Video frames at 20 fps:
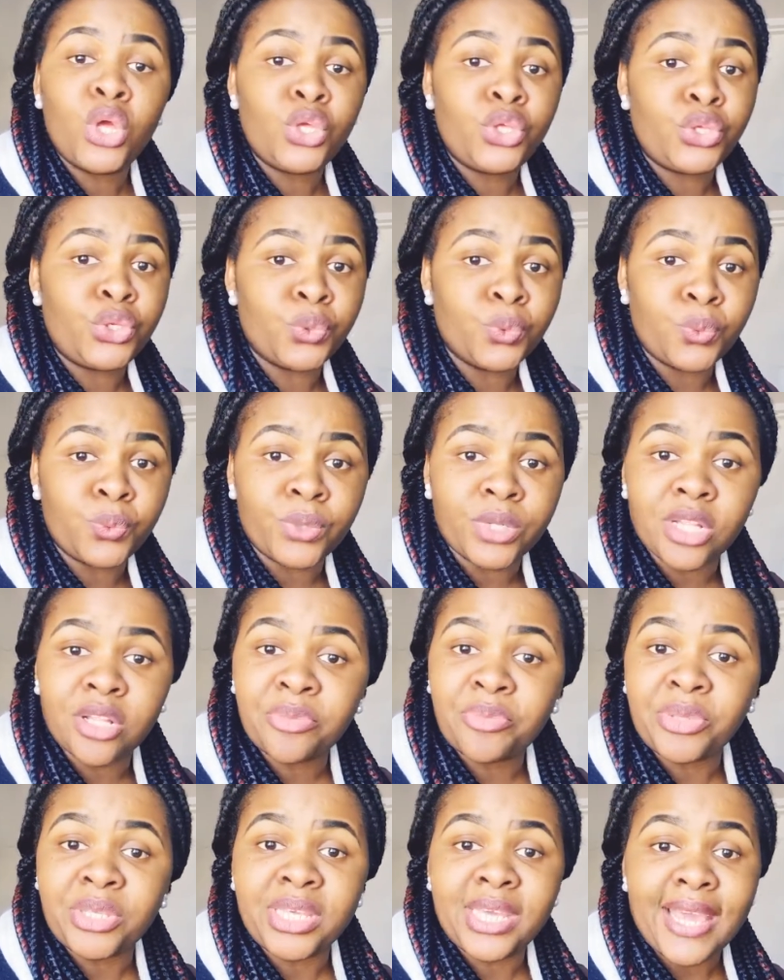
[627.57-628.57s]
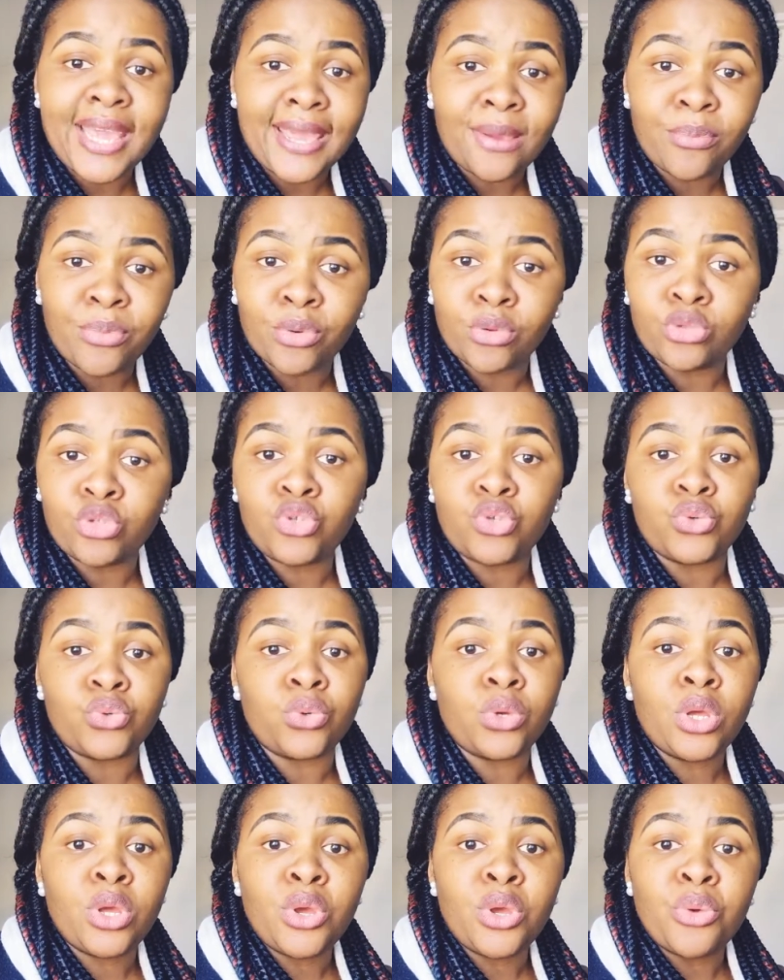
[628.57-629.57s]
You will be able to
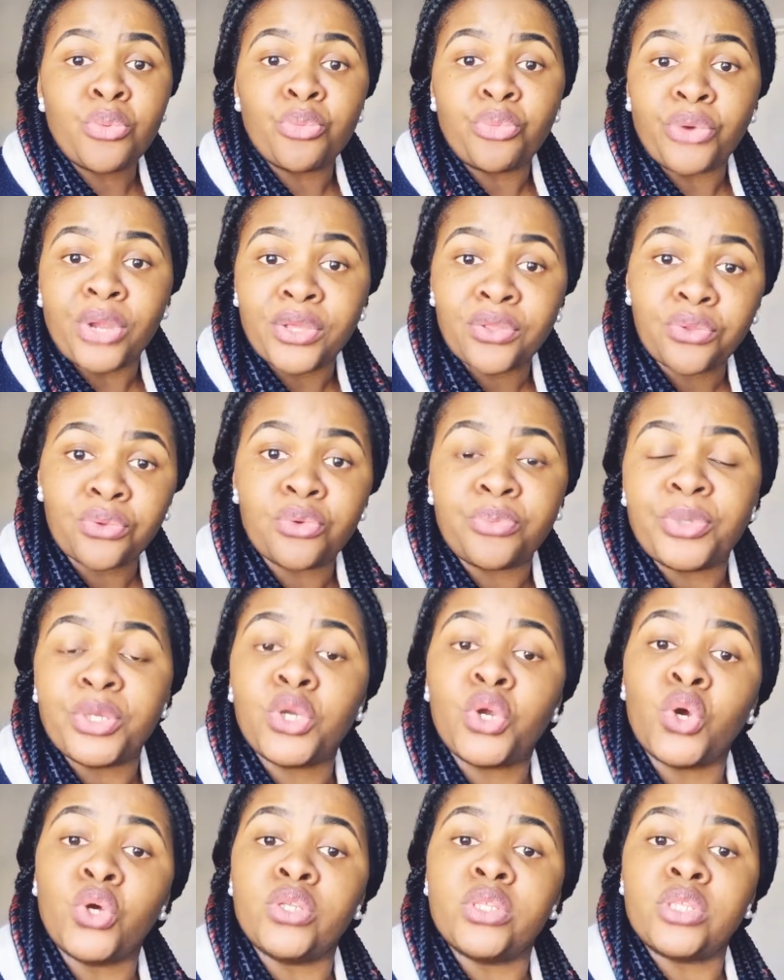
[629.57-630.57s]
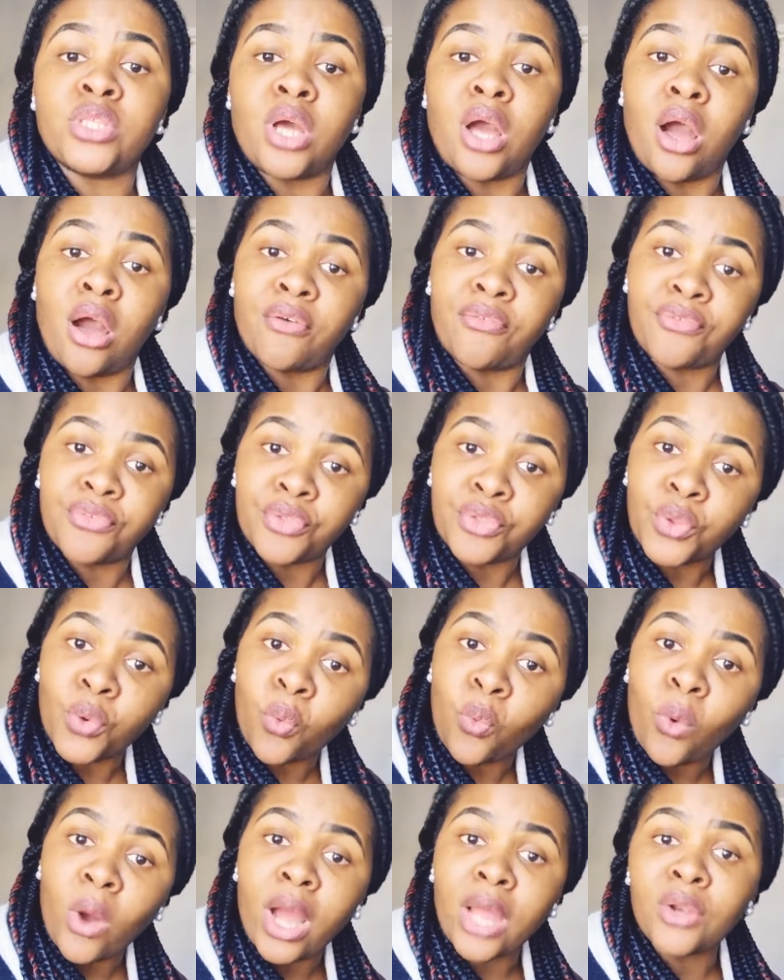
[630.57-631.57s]
break through because of the
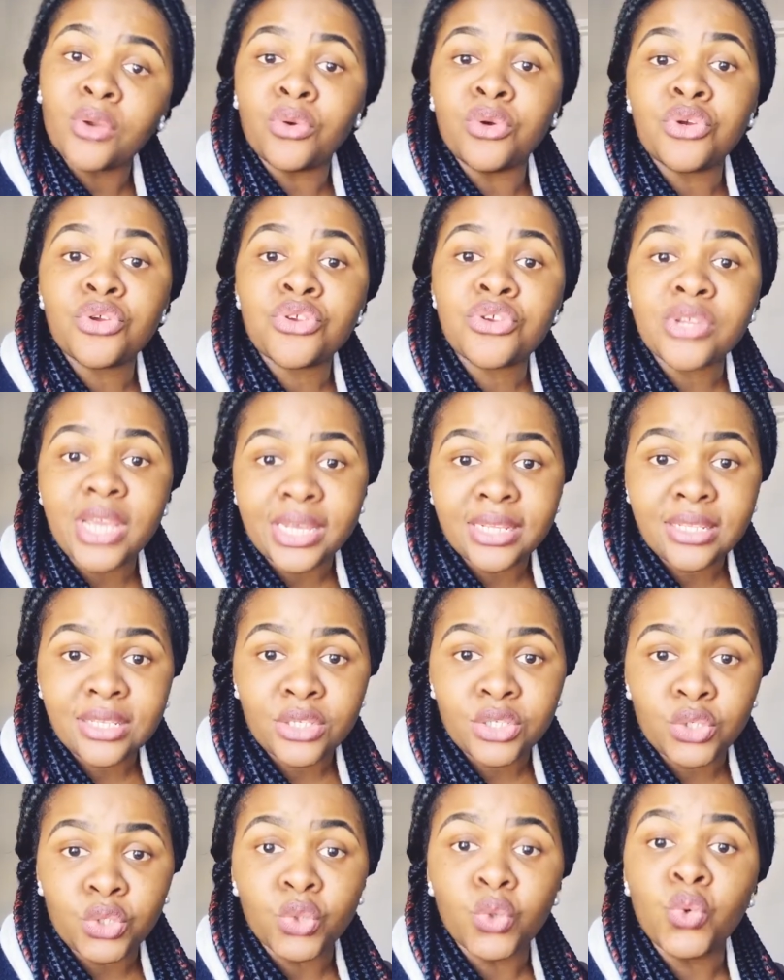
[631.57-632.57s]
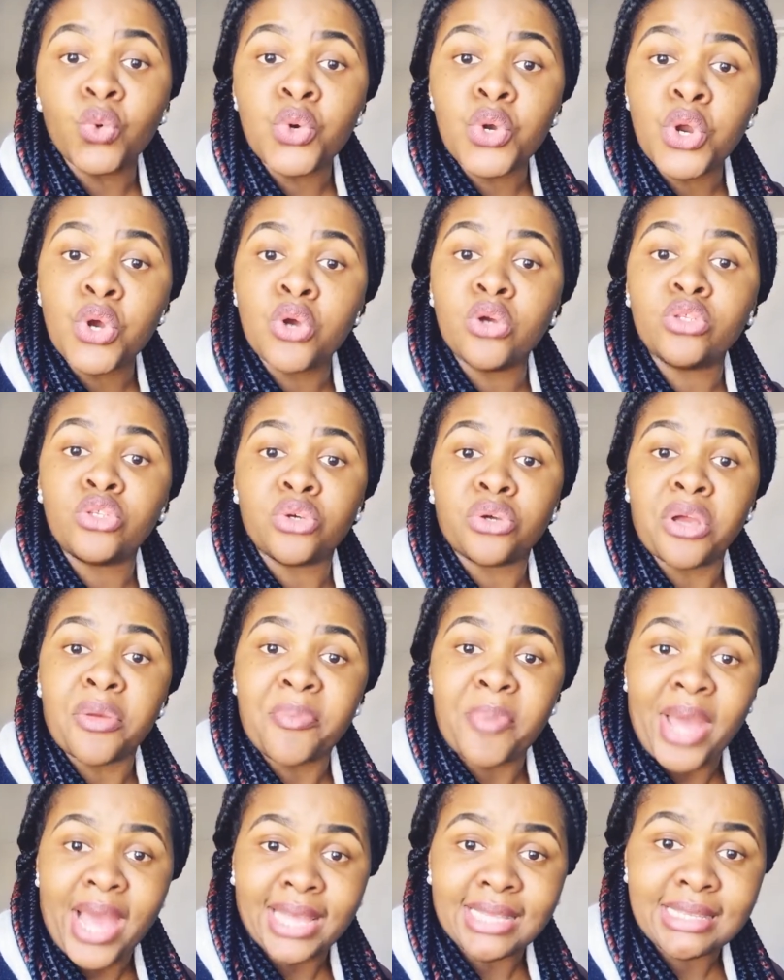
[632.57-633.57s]
one who created you, who knows your
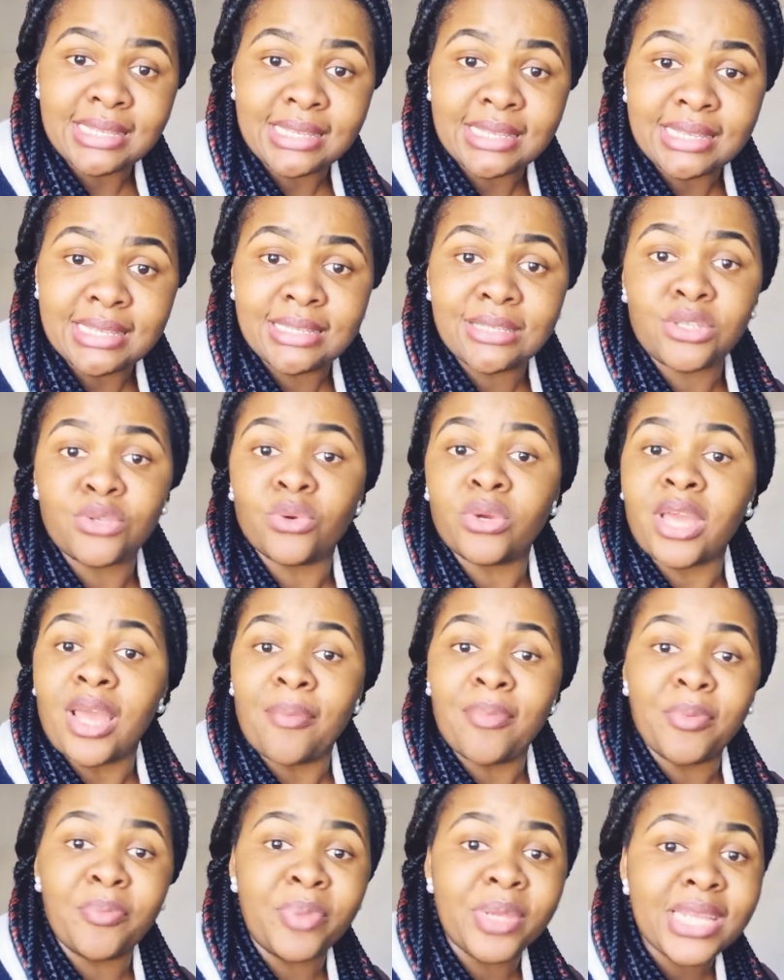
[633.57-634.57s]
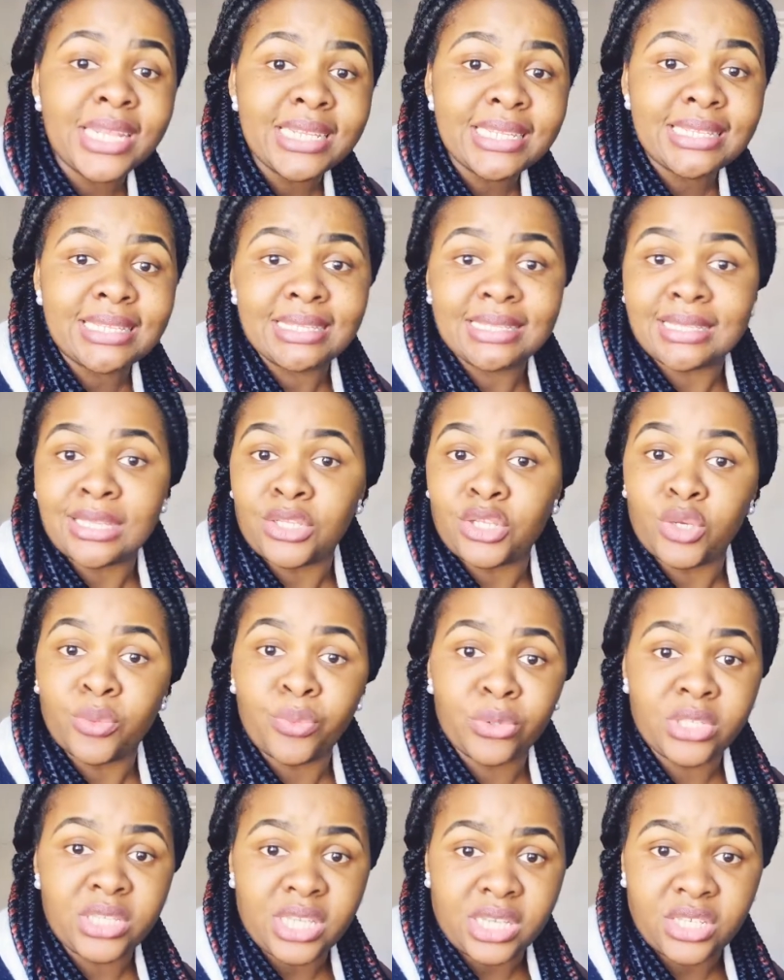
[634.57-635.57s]
capacities, your capabilities, and your
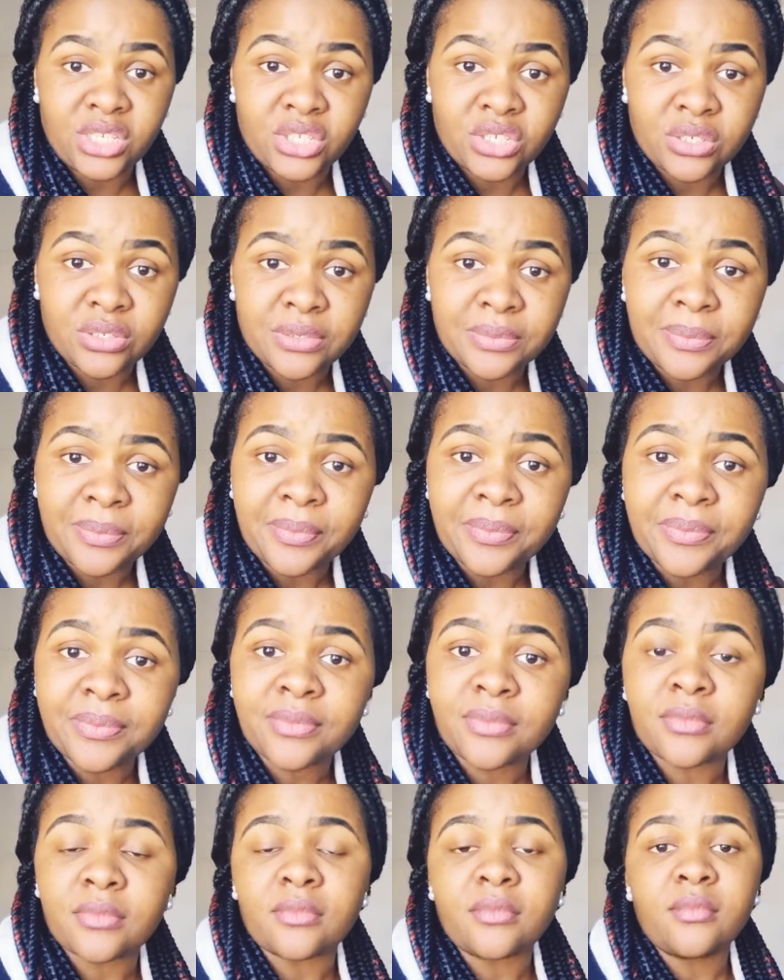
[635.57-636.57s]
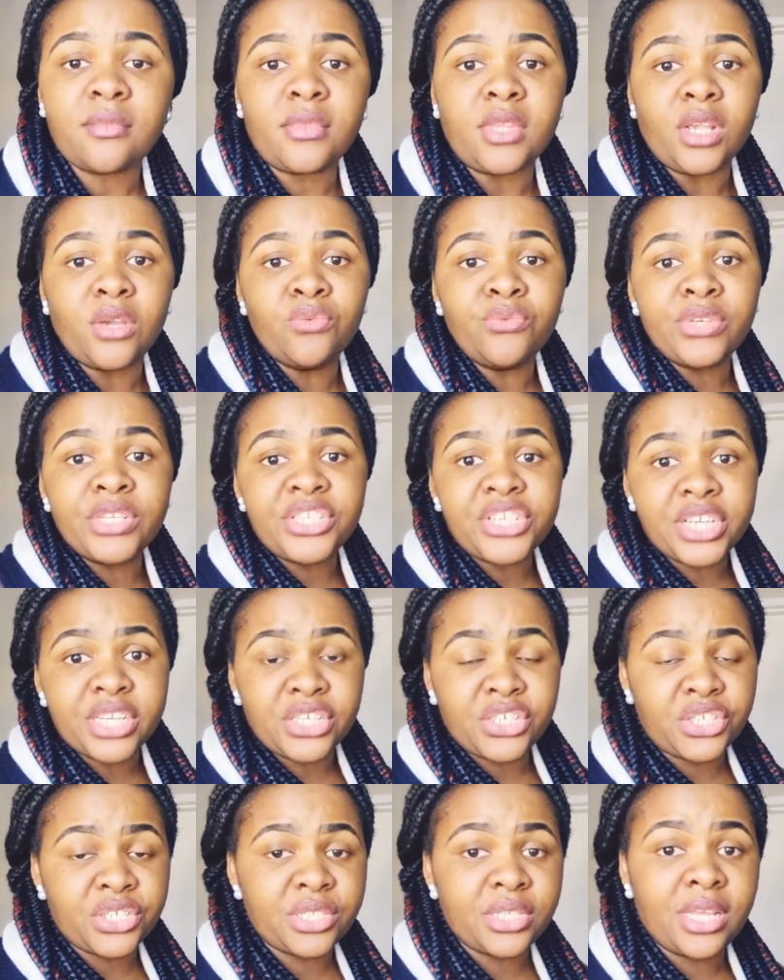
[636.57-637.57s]
potential.
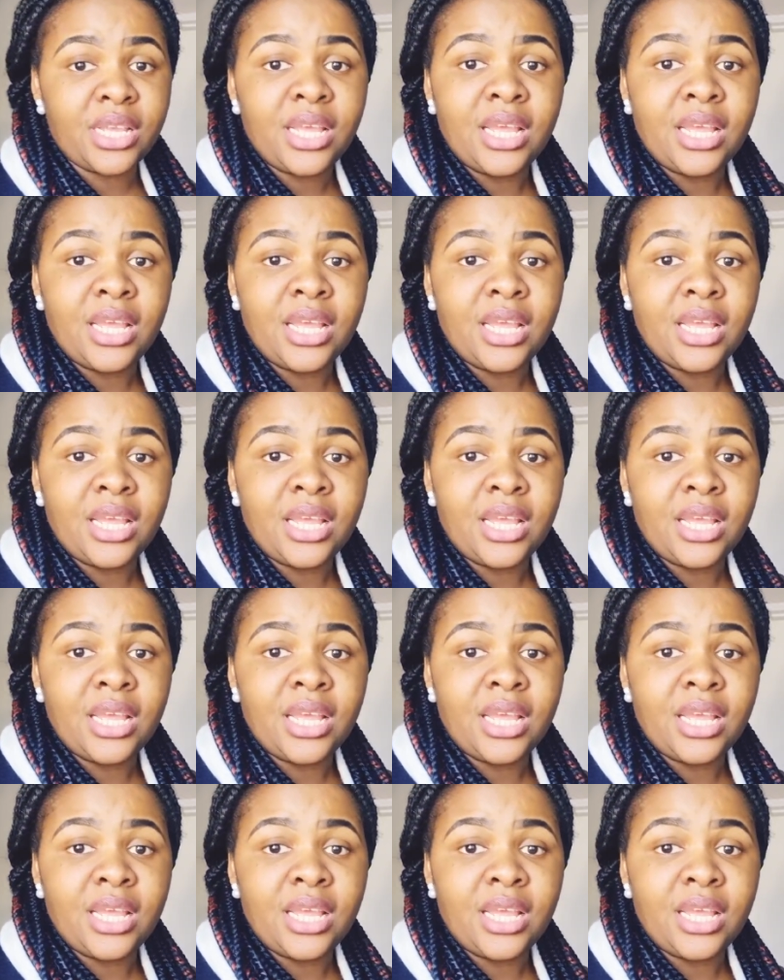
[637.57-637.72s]
Rejection